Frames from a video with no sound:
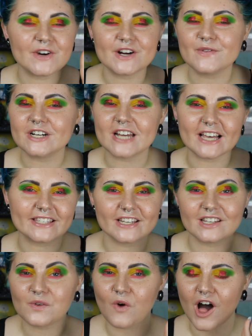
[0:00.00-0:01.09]
We're
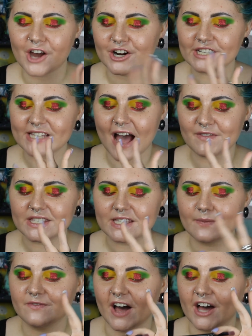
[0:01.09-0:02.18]
testing the waters, having
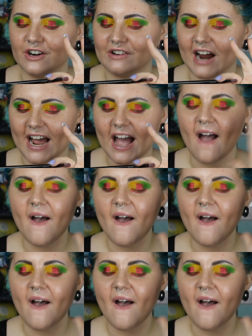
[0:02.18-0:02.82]
some fun, right?